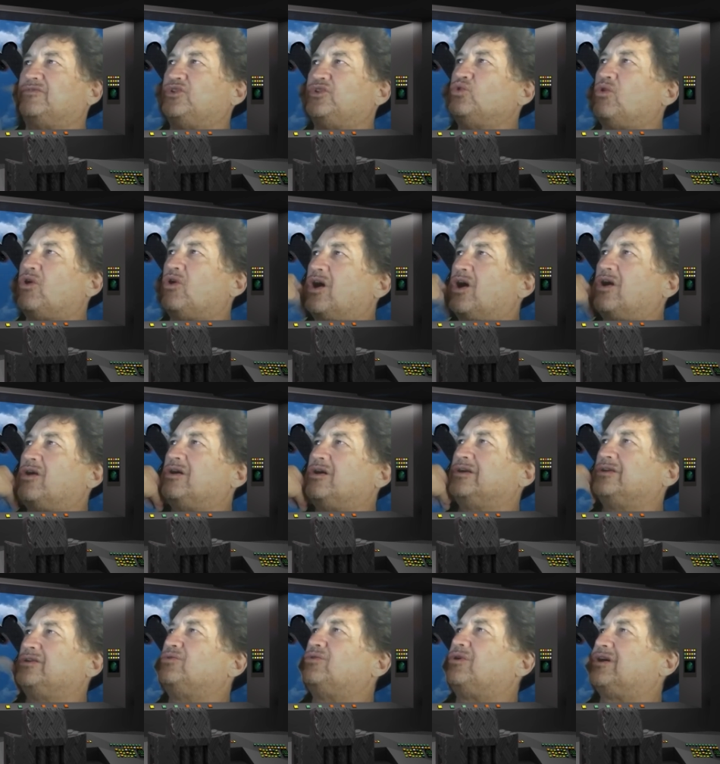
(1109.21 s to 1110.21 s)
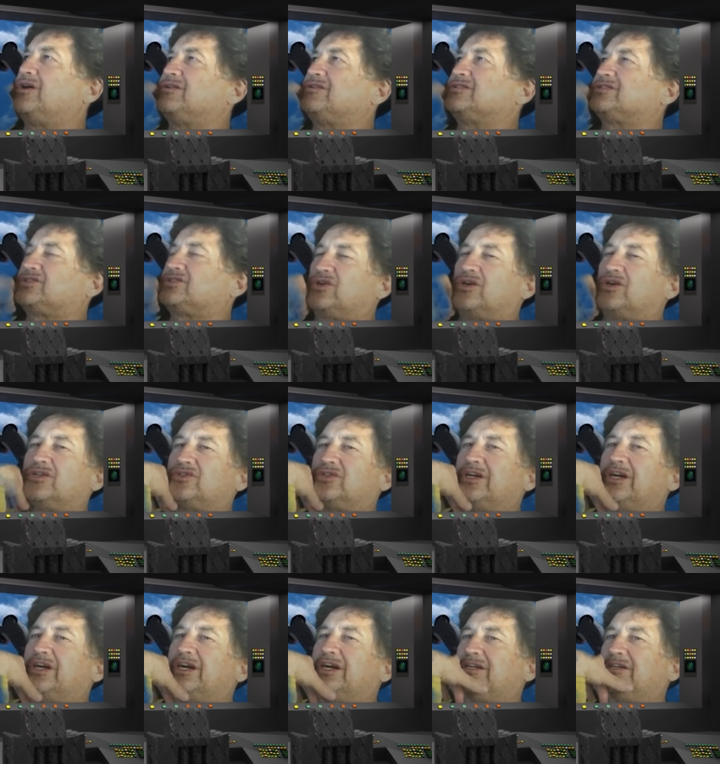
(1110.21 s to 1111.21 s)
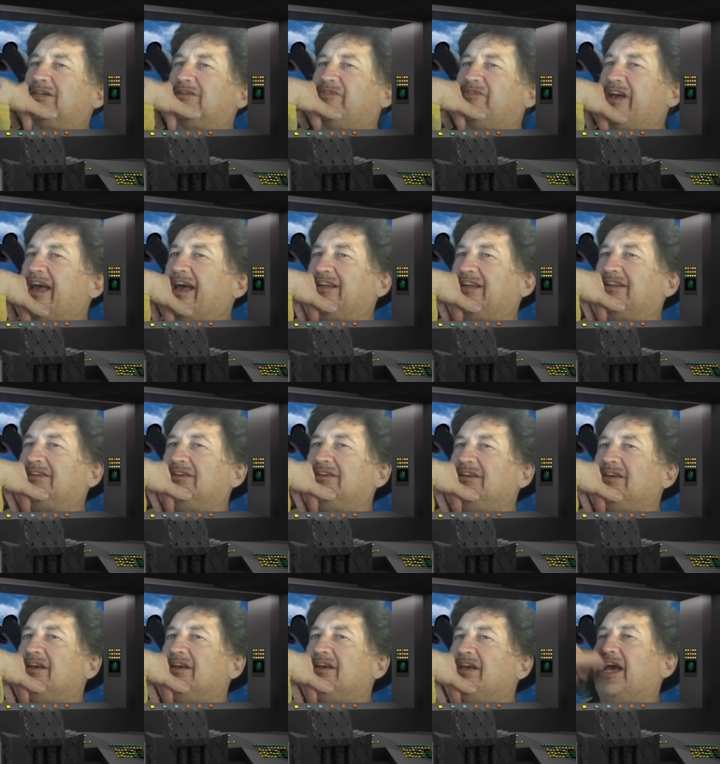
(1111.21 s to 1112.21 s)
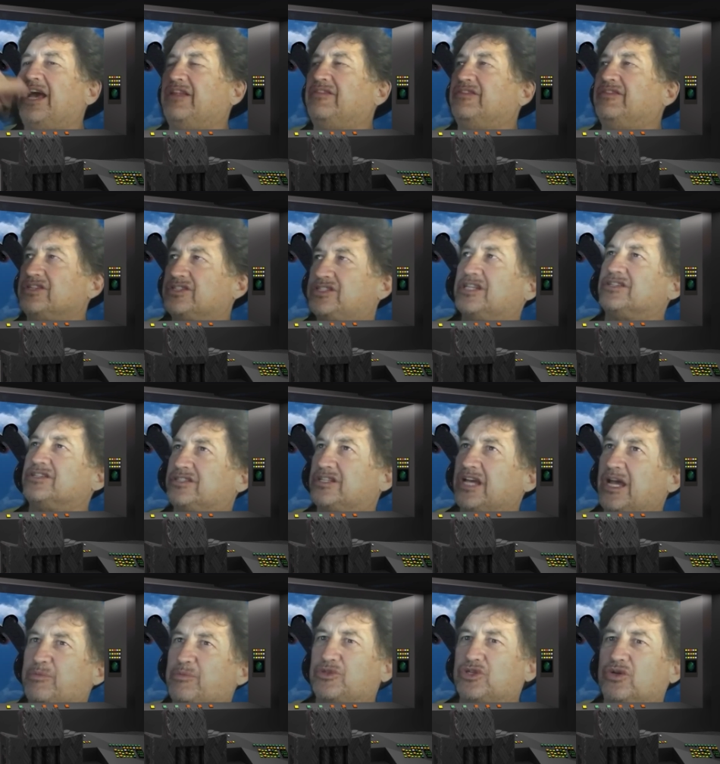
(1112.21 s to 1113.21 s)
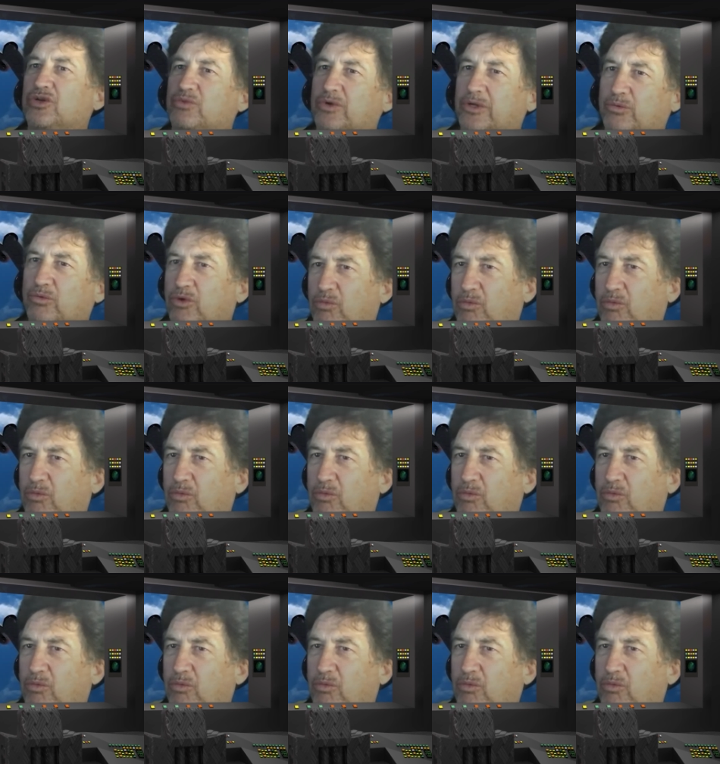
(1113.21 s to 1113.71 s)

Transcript: You are the Star Trek fan, and this is the episode we're